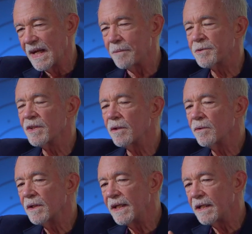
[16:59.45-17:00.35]

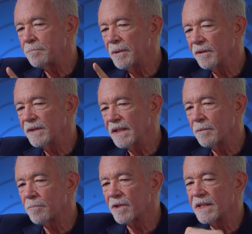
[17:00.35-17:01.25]
Absolutely, and building a
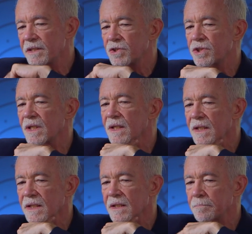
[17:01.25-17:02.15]
bridge
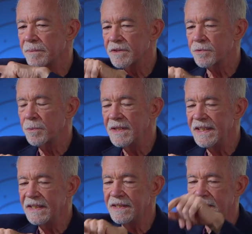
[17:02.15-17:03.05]
uh,
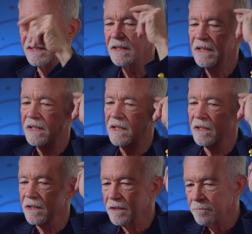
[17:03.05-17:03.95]
between
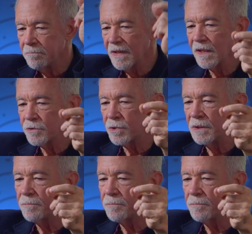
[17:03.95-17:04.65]
uh, military